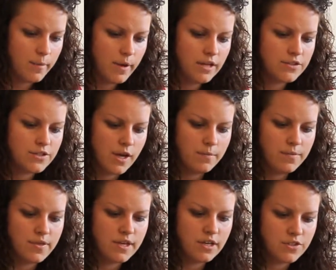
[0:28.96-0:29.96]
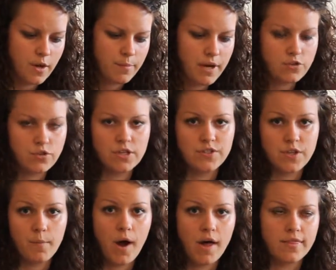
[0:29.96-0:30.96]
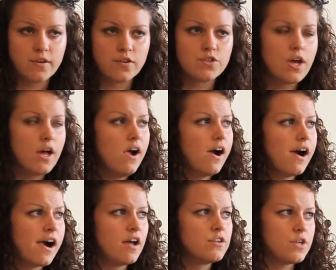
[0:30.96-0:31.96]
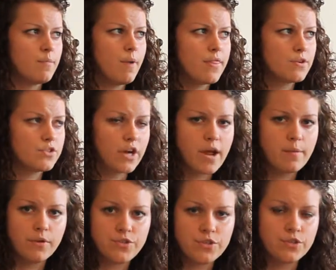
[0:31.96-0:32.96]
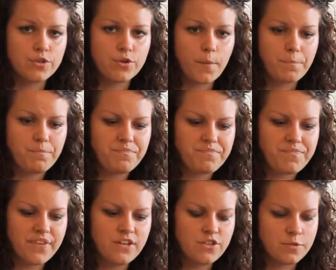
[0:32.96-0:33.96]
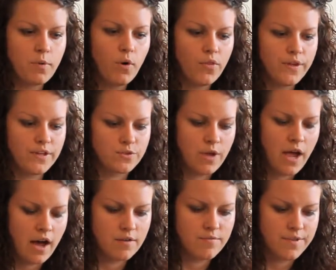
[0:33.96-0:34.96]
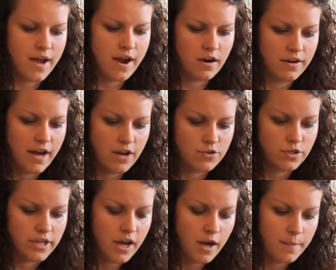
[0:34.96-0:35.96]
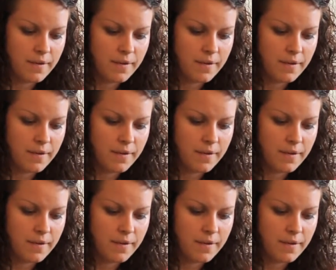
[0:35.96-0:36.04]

Some things come naturally to some authors. Some authors are able to just pull things out of the air naturally.